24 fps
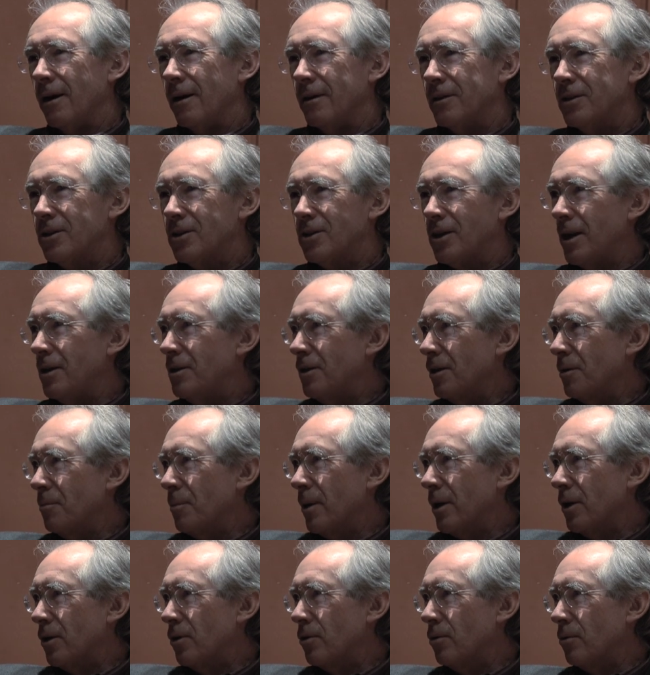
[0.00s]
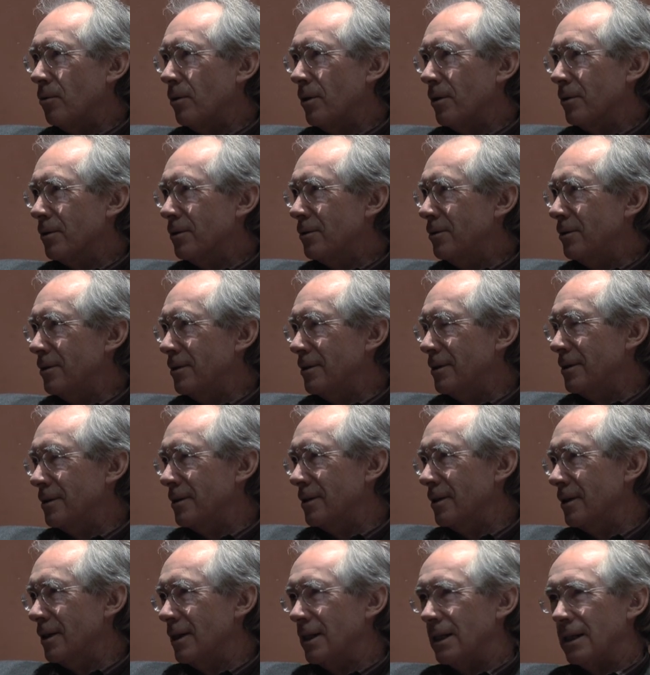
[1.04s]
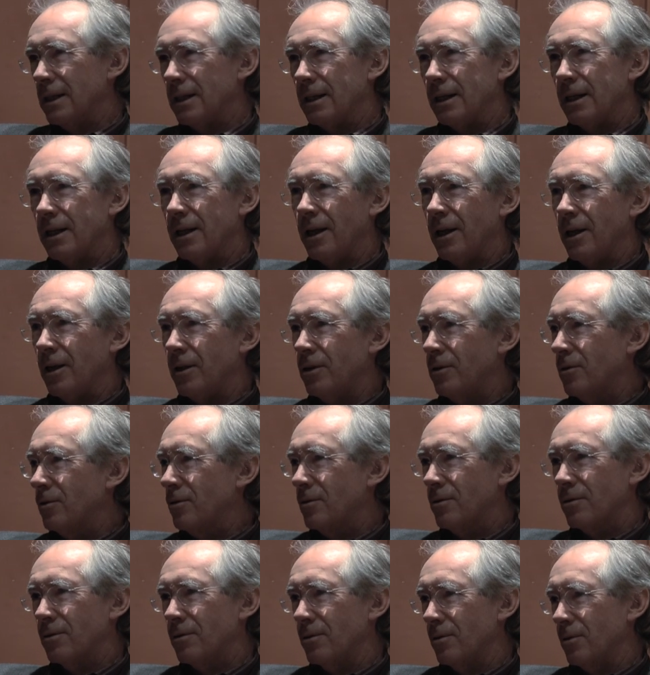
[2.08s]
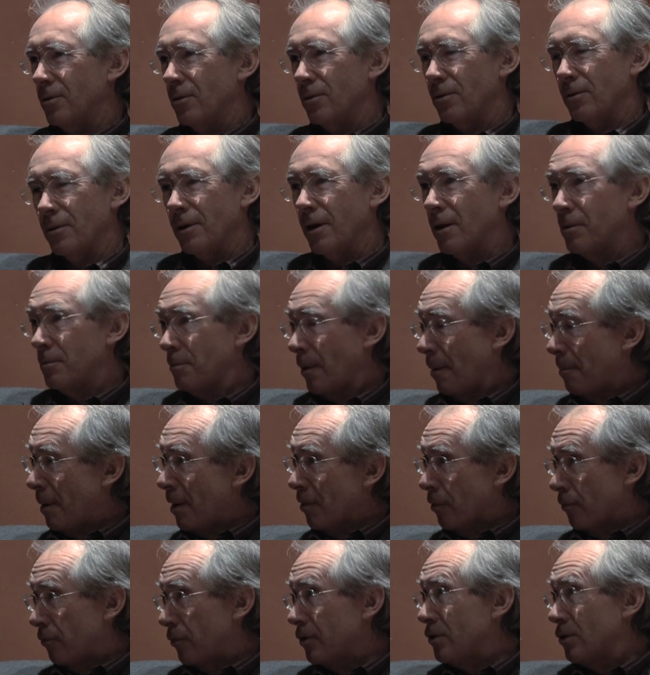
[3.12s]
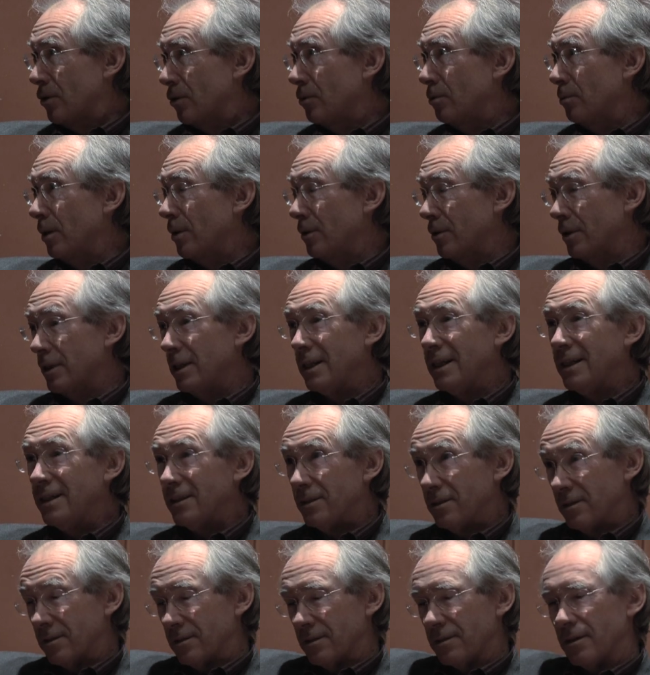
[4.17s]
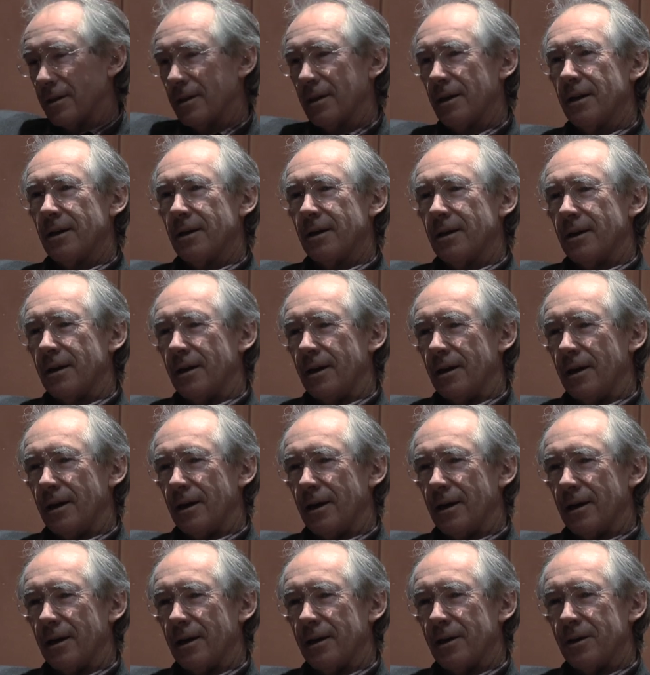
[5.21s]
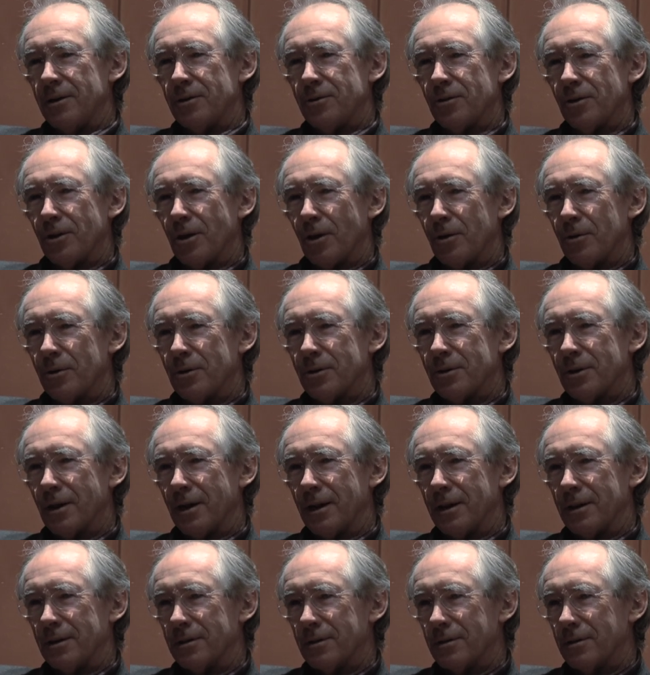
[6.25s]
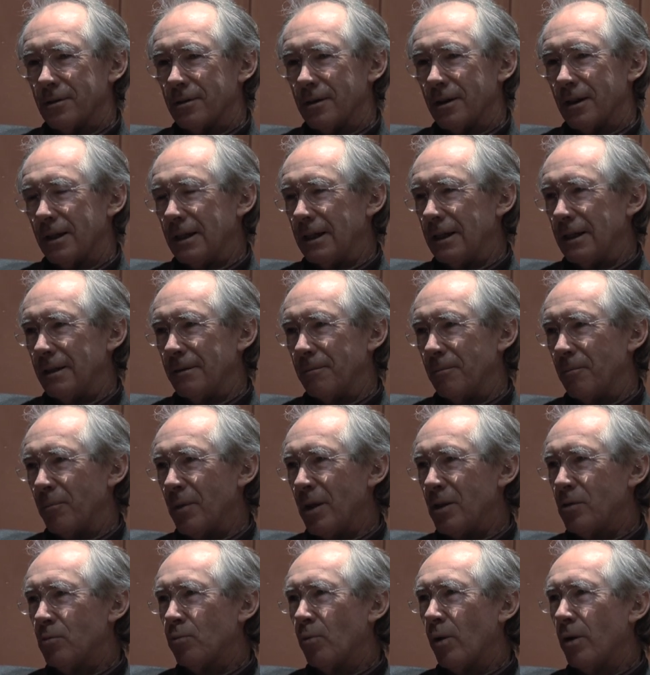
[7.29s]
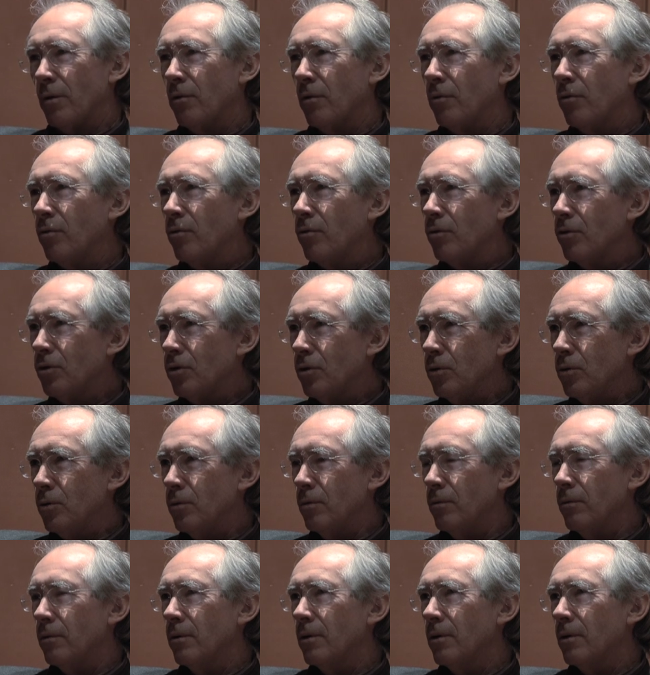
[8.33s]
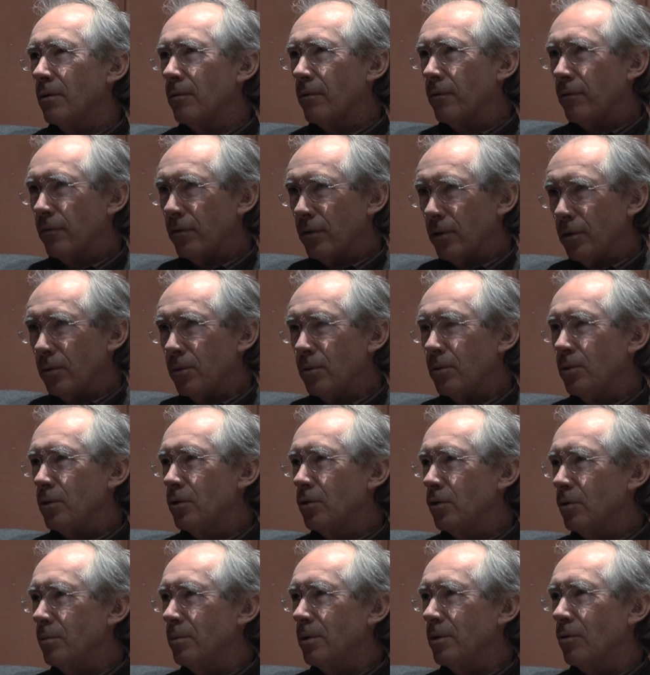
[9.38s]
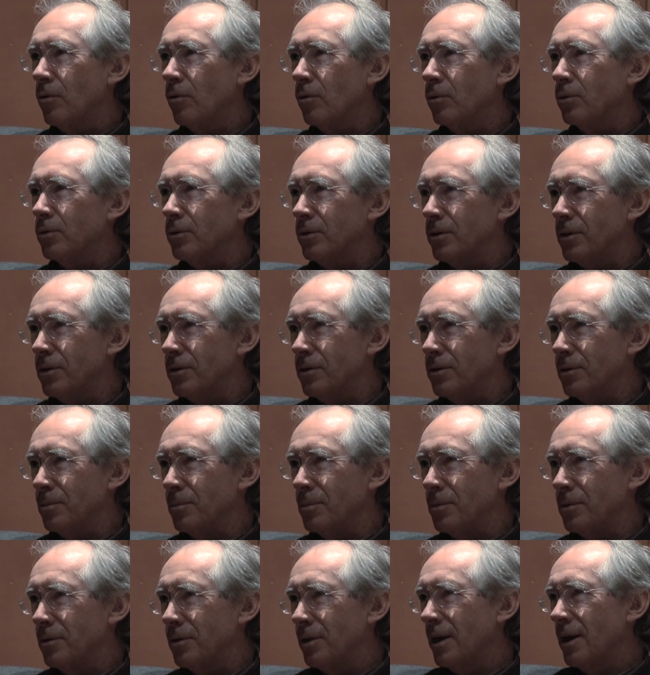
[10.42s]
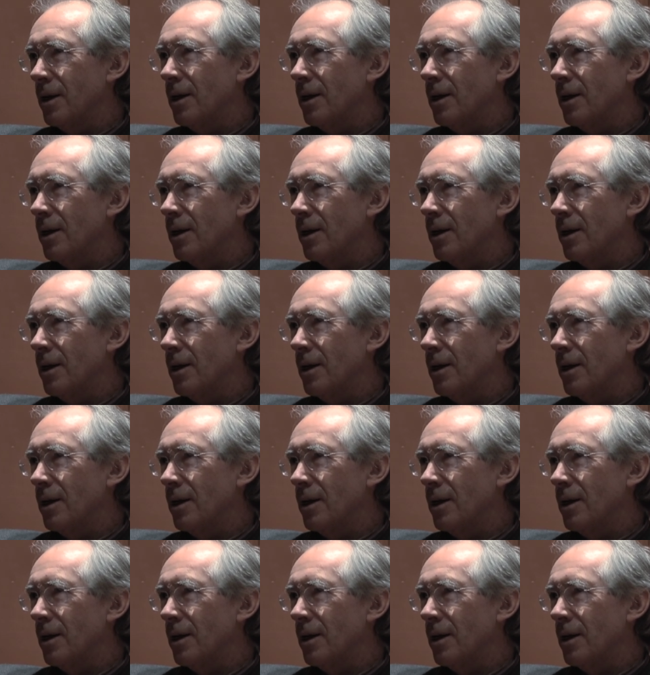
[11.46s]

sating my curiosity is to, about the physical world at least, is to go to science. It's one of the few human thought systems